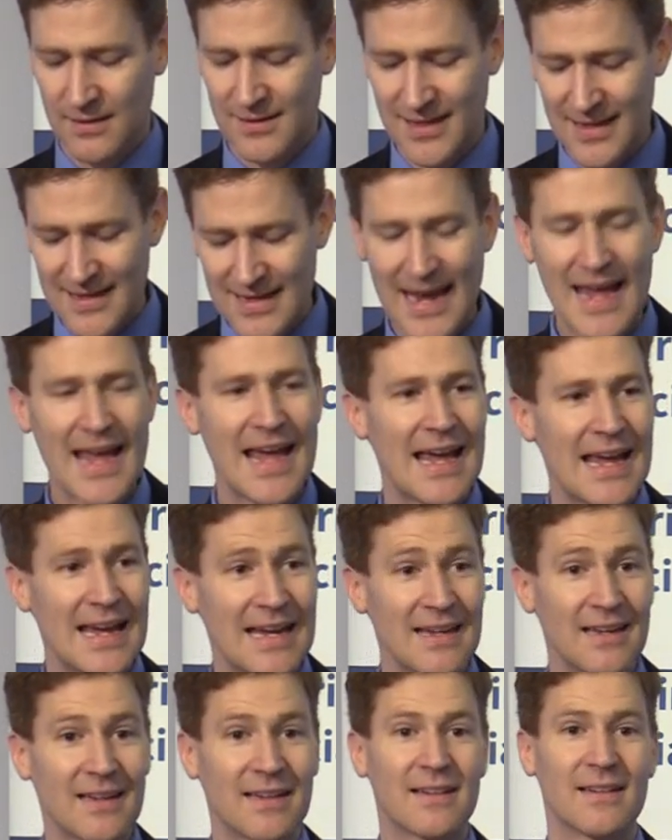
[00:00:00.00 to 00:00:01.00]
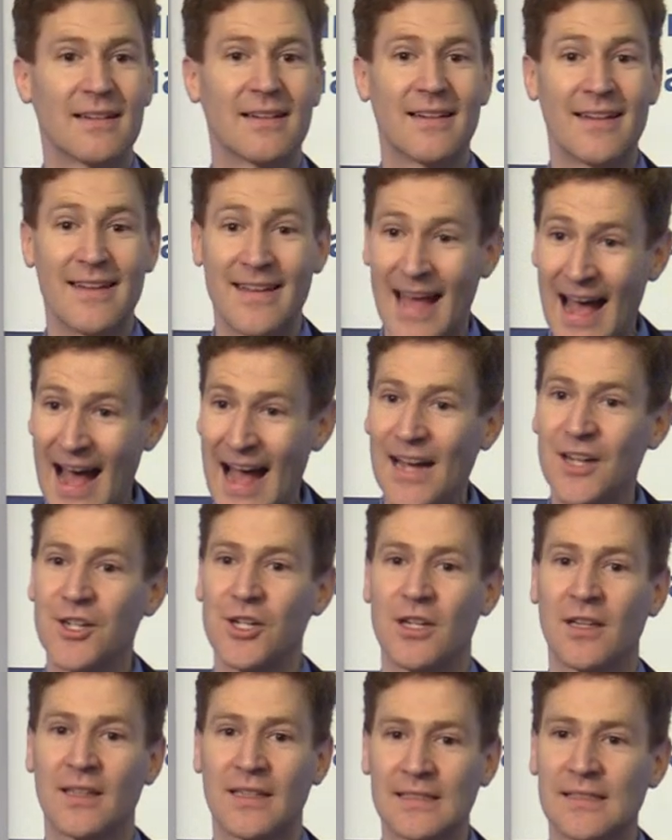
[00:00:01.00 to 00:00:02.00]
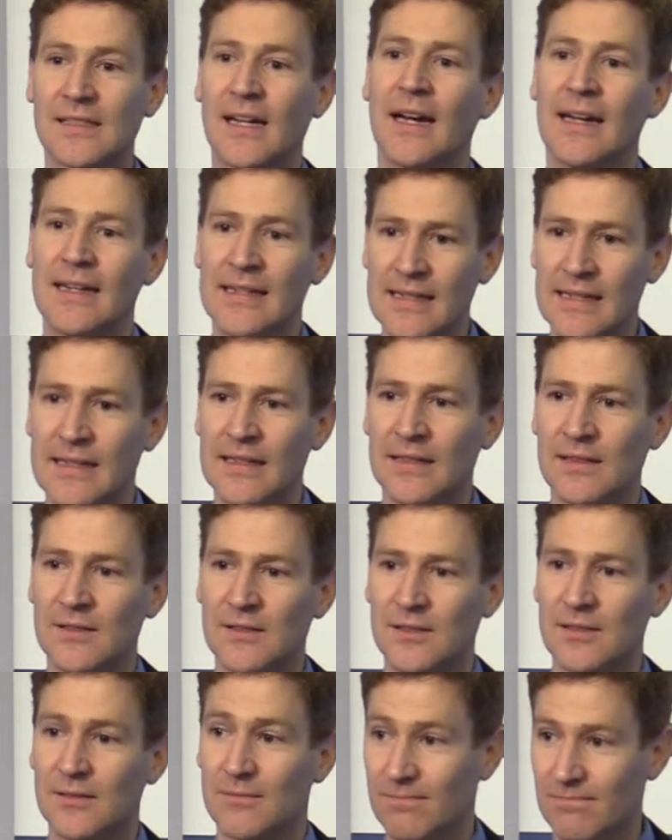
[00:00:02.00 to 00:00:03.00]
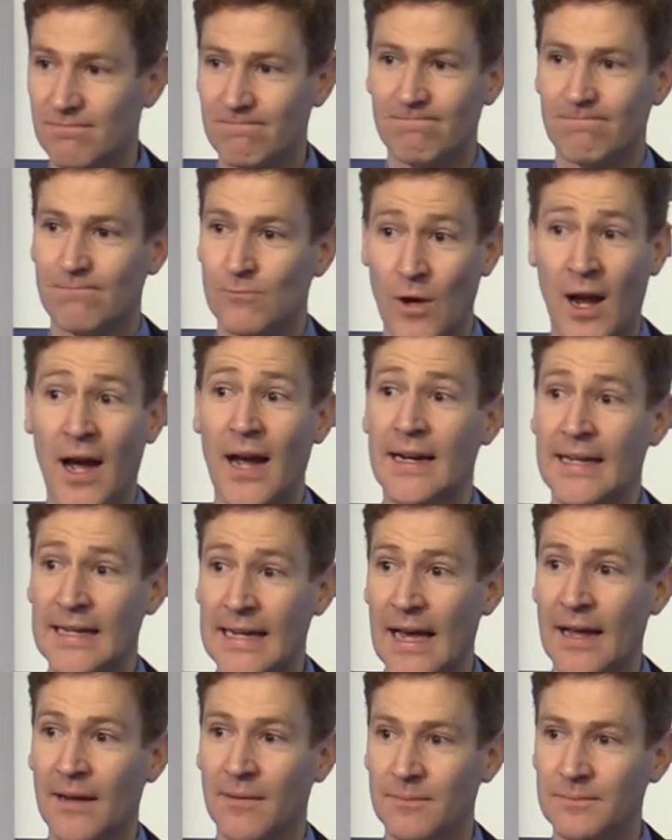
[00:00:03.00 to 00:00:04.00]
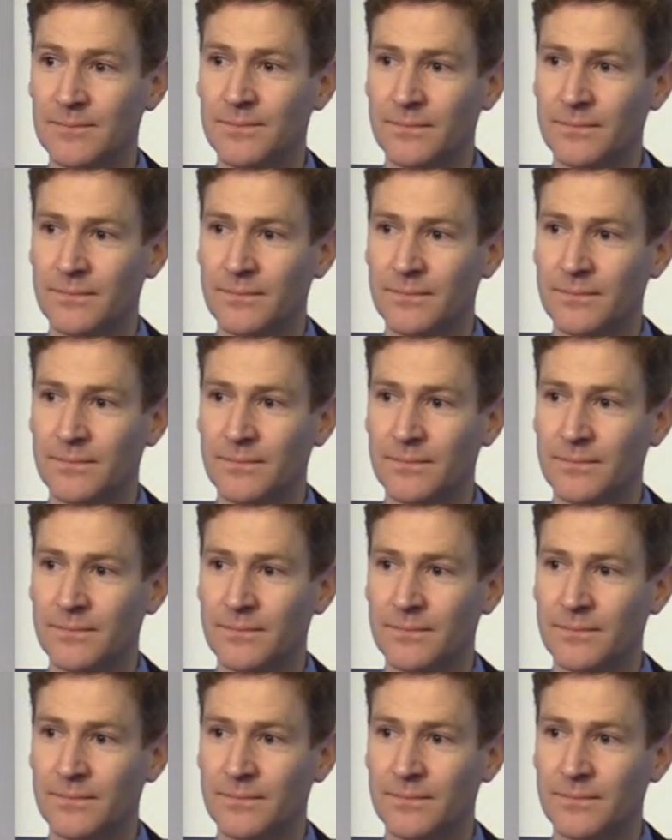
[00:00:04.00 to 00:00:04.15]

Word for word: Today, nationalist ideas ride again.